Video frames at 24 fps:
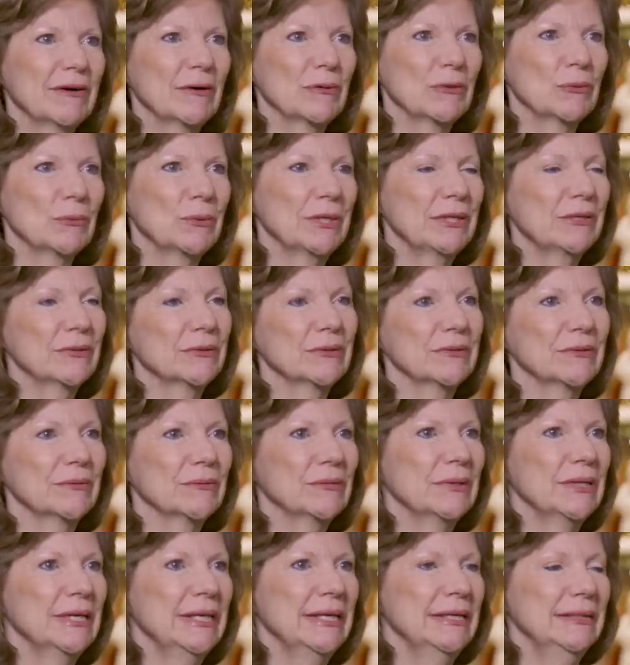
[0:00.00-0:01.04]
out in the window.
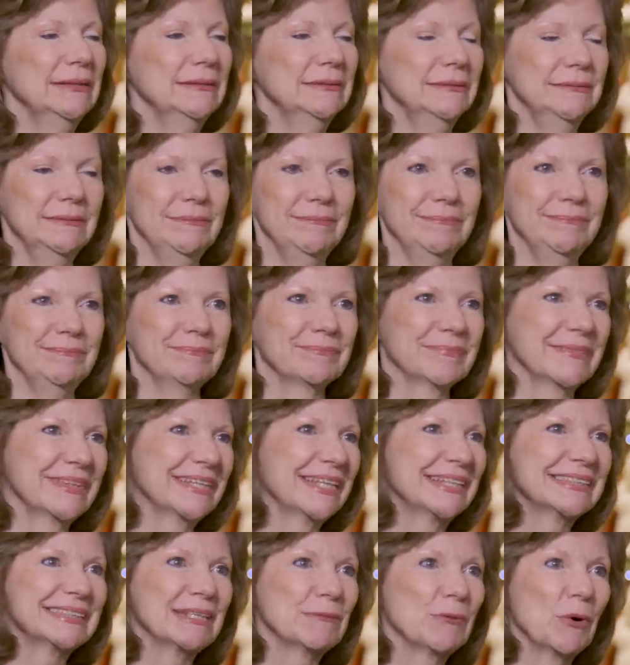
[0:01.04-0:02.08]
And
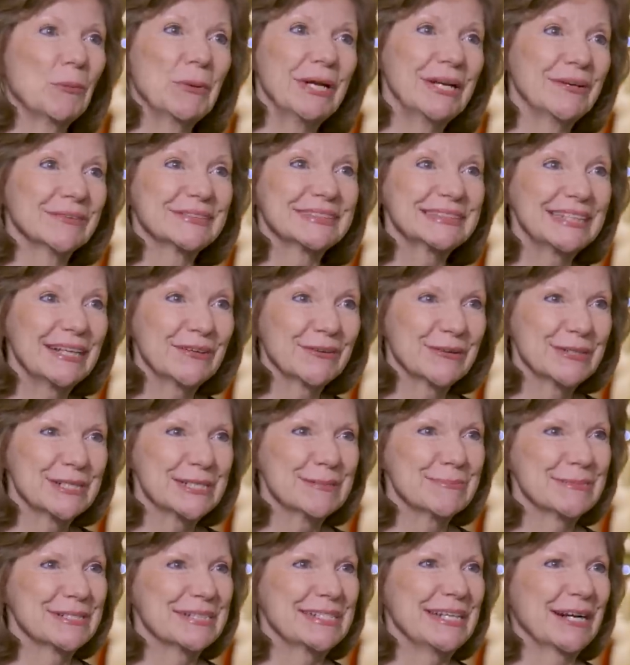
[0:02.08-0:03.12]
they said, well, we don't sell
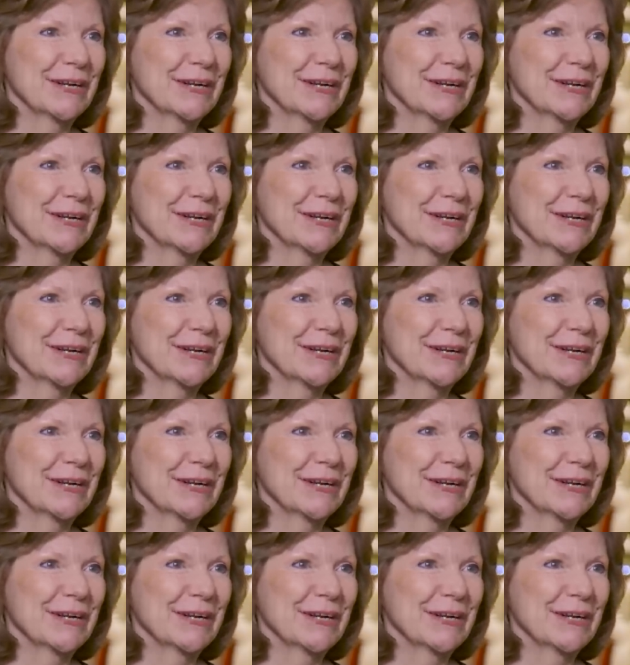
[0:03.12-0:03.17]
Christmas